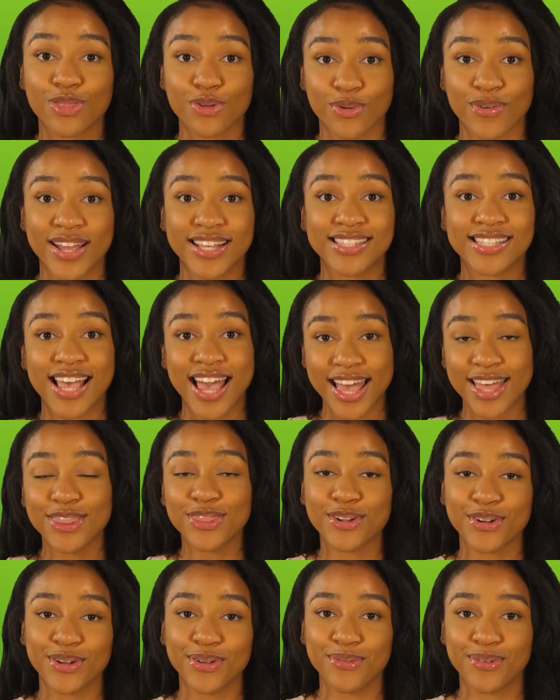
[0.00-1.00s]
through a
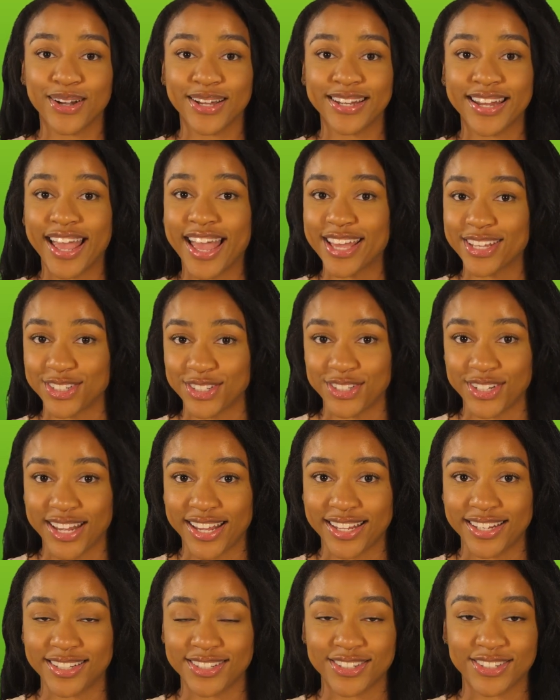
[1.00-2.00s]
1031
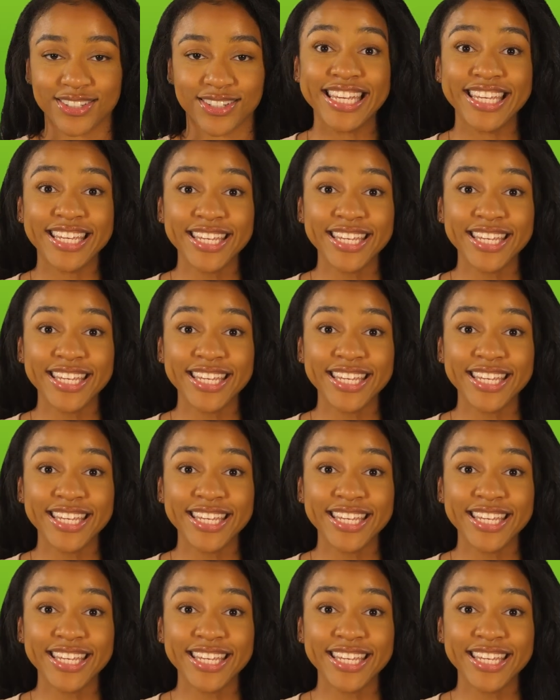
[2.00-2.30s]
exchange.